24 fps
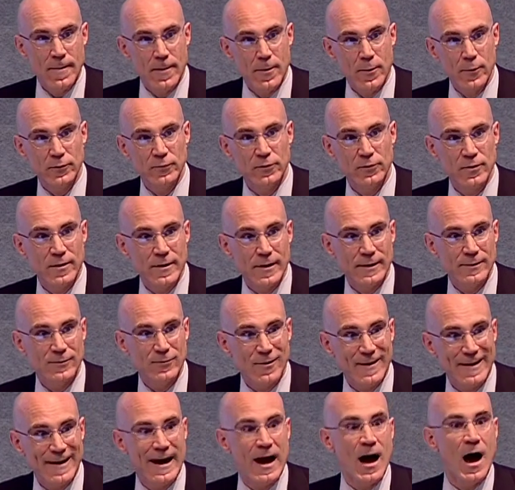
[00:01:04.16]
those things
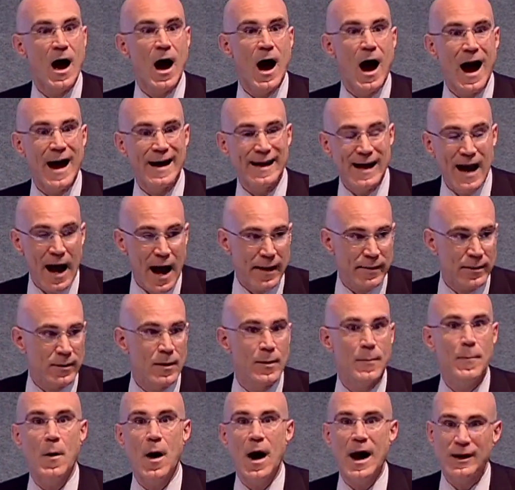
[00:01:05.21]
like, I got
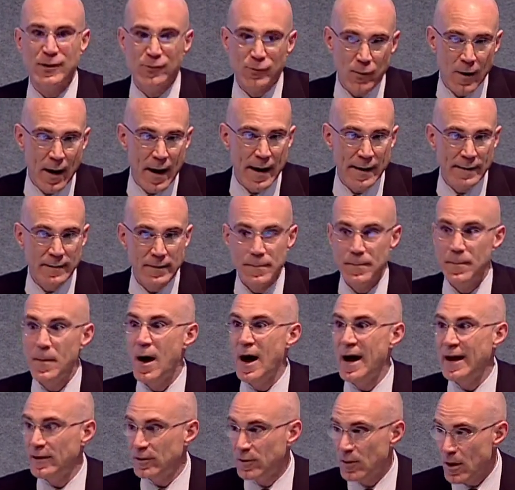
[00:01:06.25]
them, I tried them,
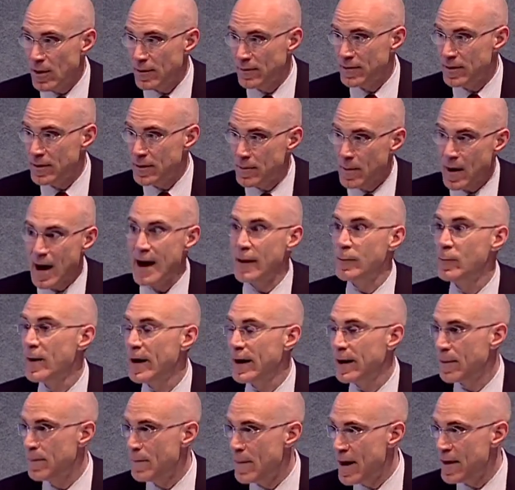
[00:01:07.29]
I love them, I
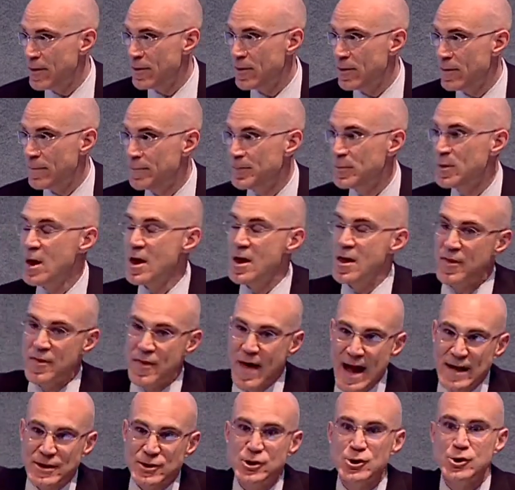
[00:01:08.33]
recommend them,
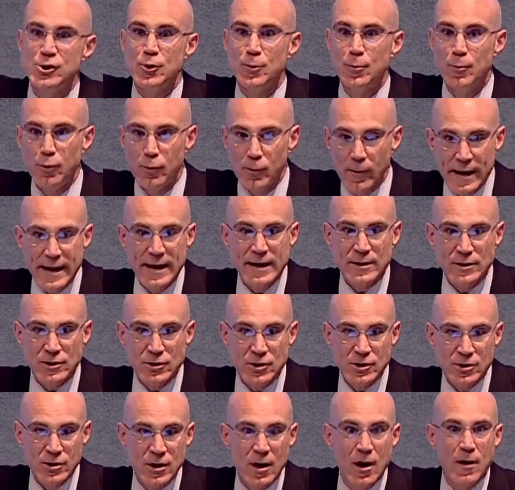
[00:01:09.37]
that's your
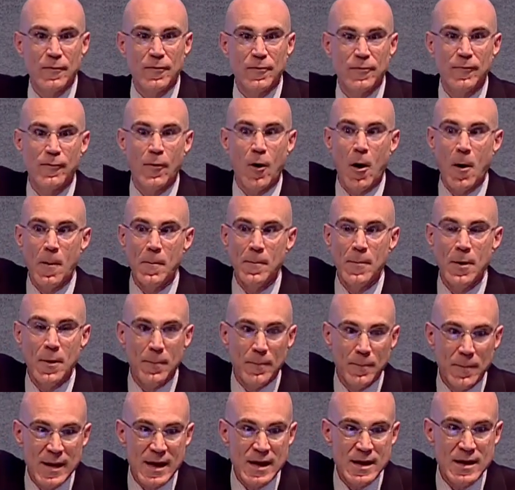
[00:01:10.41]
bridge from
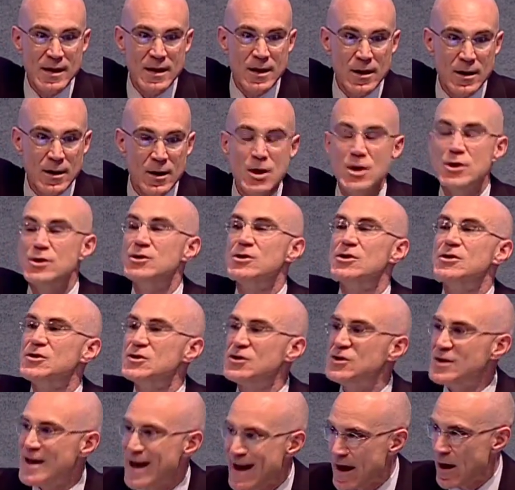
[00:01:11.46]
media to
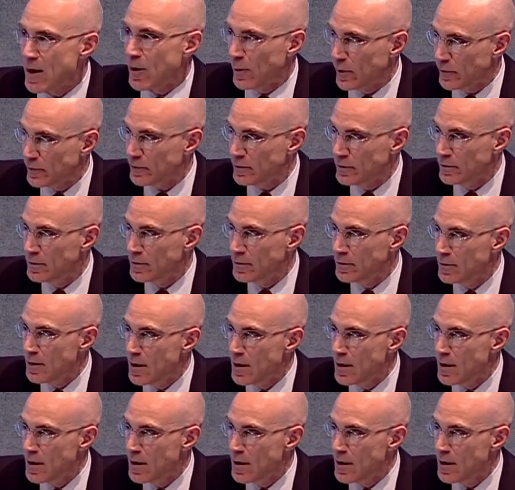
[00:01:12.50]
sales.